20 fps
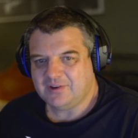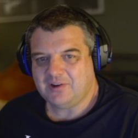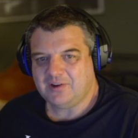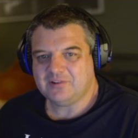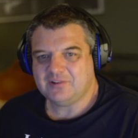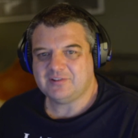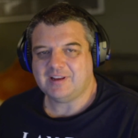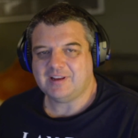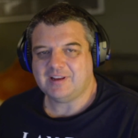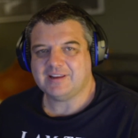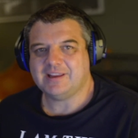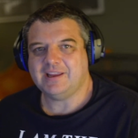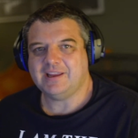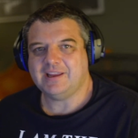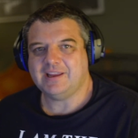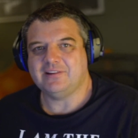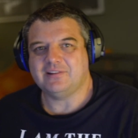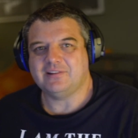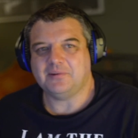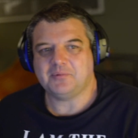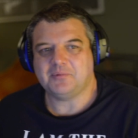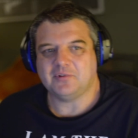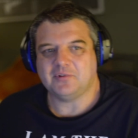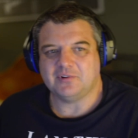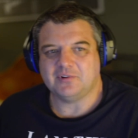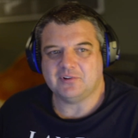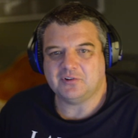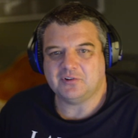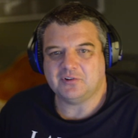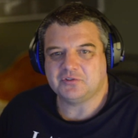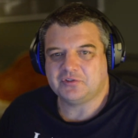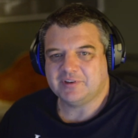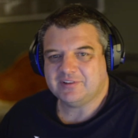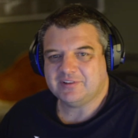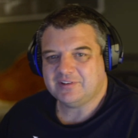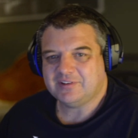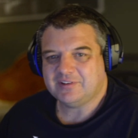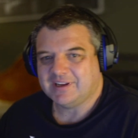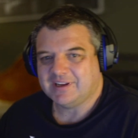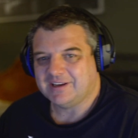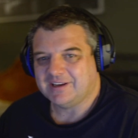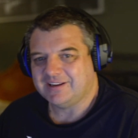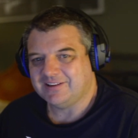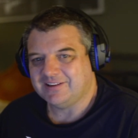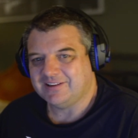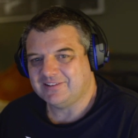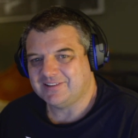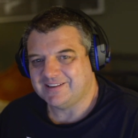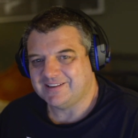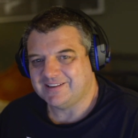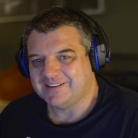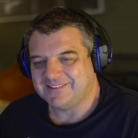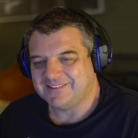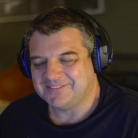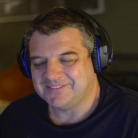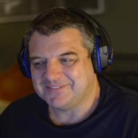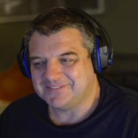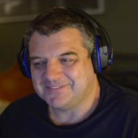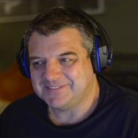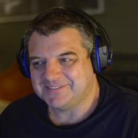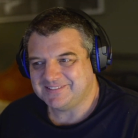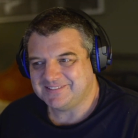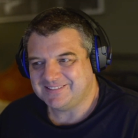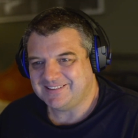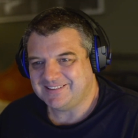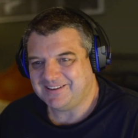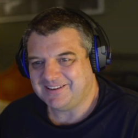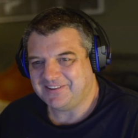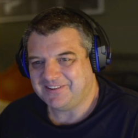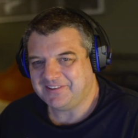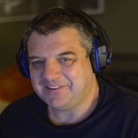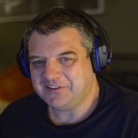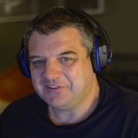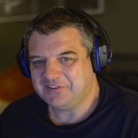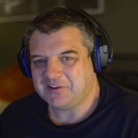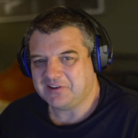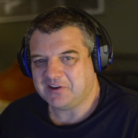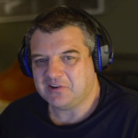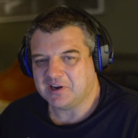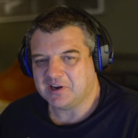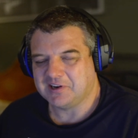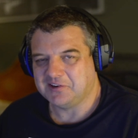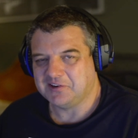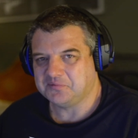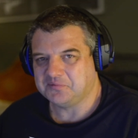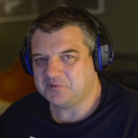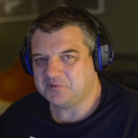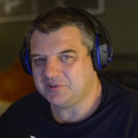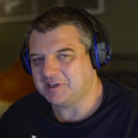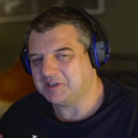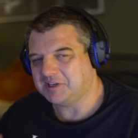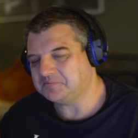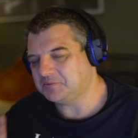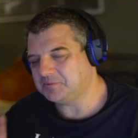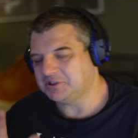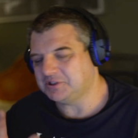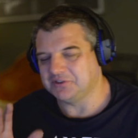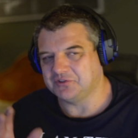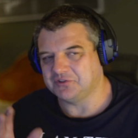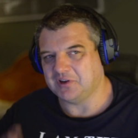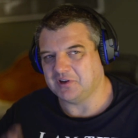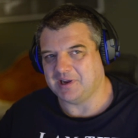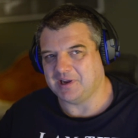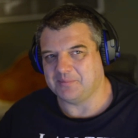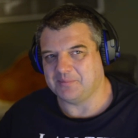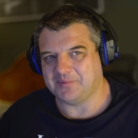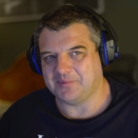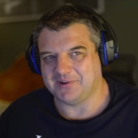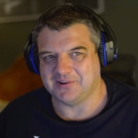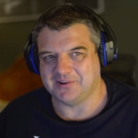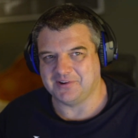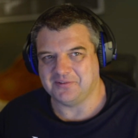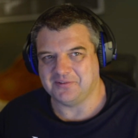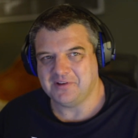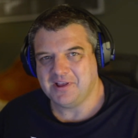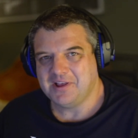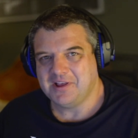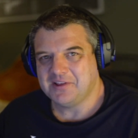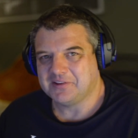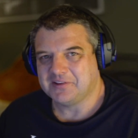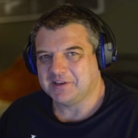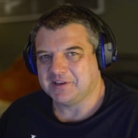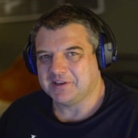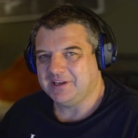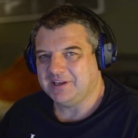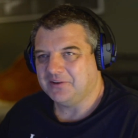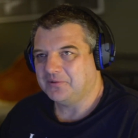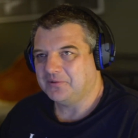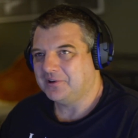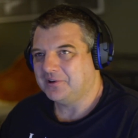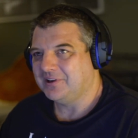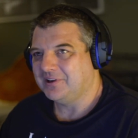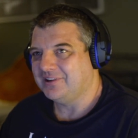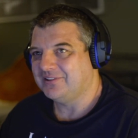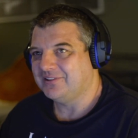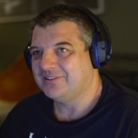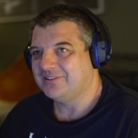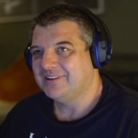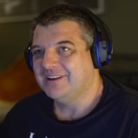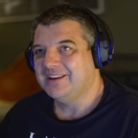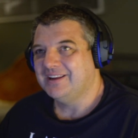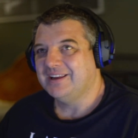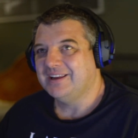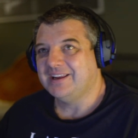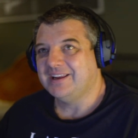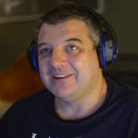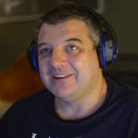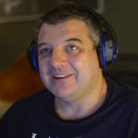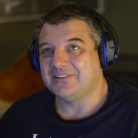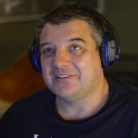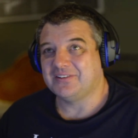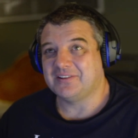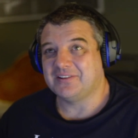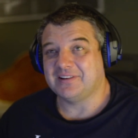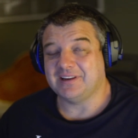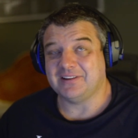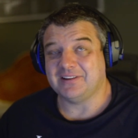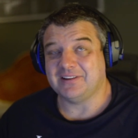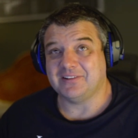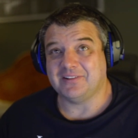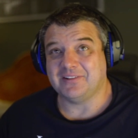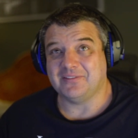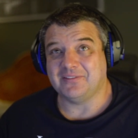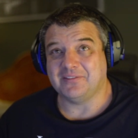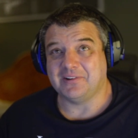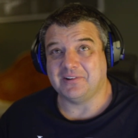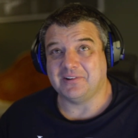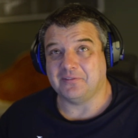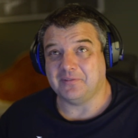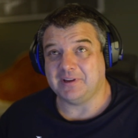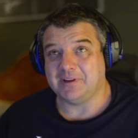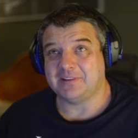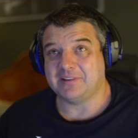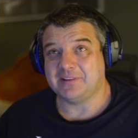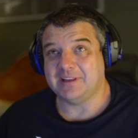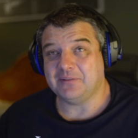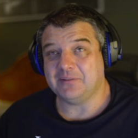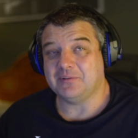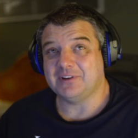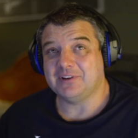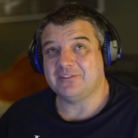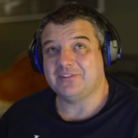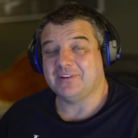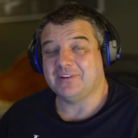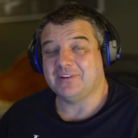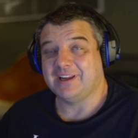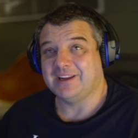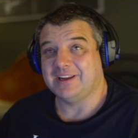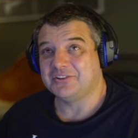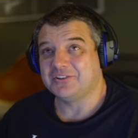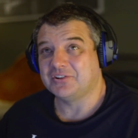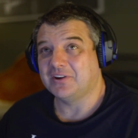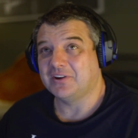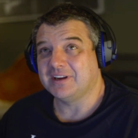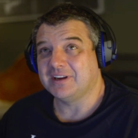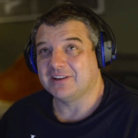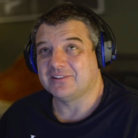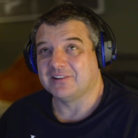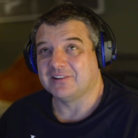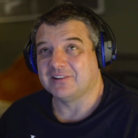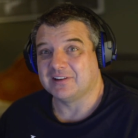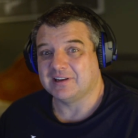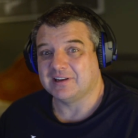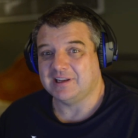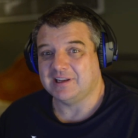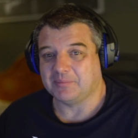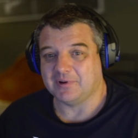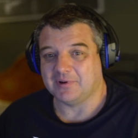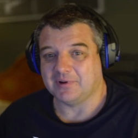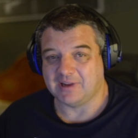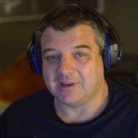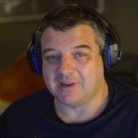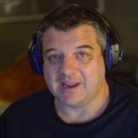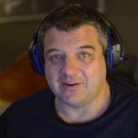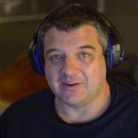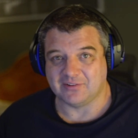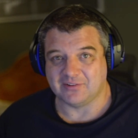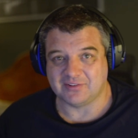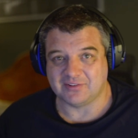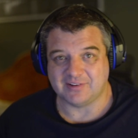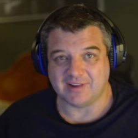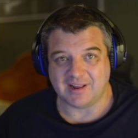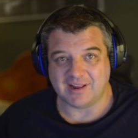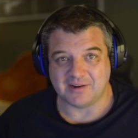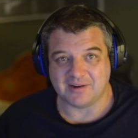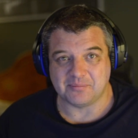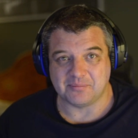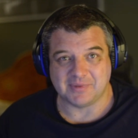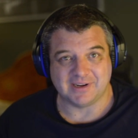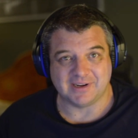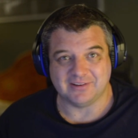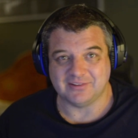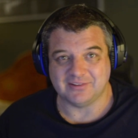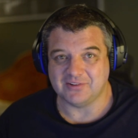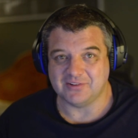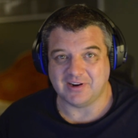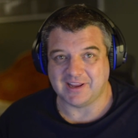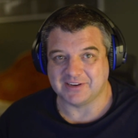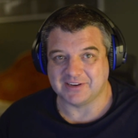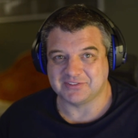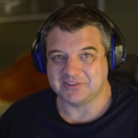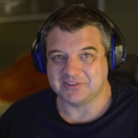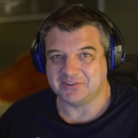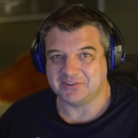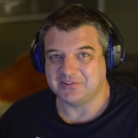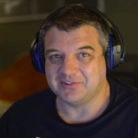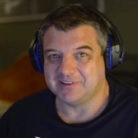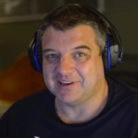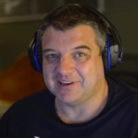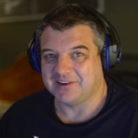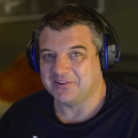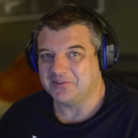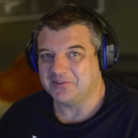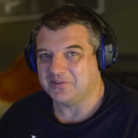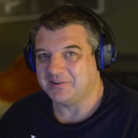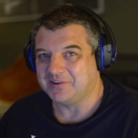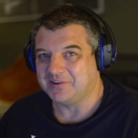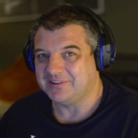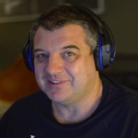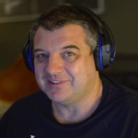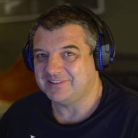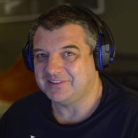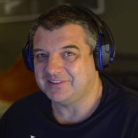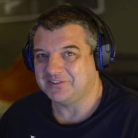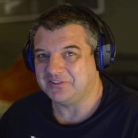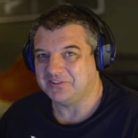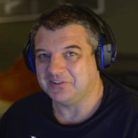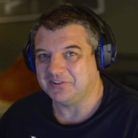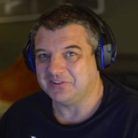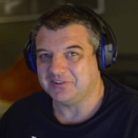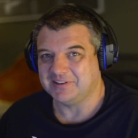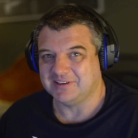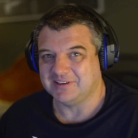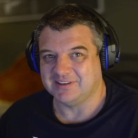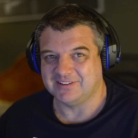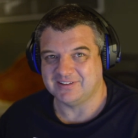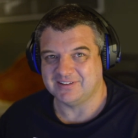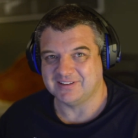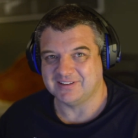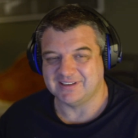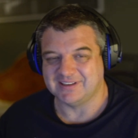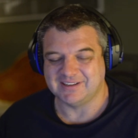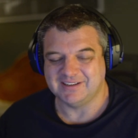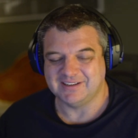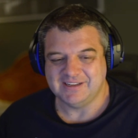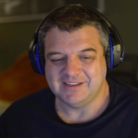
So, Zack King, he's up to his old tricks again. I think he's done like an Inception type thing here, where he's think we think he's showing us the clip and how it's done, but he's not actually doing it at all. He's just using his